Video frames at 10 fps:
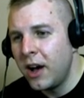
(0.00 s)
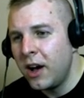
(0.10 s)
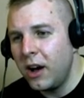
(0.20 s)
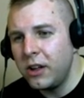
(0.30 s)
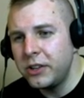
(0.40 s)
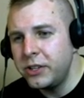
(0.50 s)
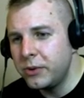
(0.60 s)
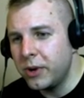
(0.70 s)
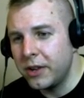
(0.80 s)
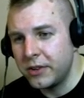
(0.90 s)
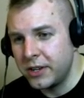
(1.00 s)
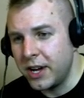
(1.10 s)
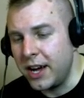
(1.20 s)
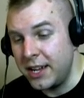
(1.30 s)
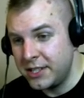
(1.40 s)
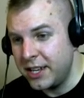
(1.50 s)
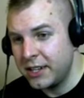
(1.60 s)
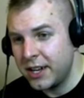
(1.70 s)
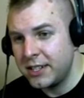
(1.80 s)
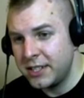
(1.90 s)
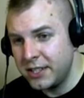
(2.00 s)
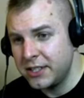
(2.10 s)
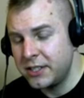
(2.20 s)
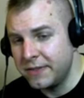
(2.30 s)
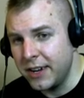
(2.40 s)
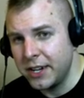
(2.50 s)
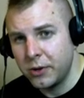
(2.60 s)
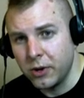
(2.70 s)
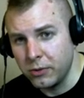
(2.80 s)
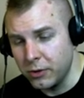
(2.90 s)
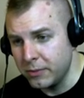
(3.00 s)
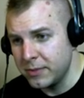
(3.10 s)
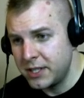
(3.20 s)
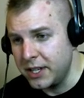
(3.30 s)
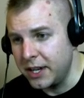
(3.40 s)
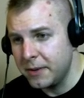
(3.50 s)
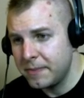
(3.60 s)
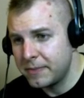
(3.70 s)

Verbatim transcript: All you other gods, and gods in this divine courtroom scene,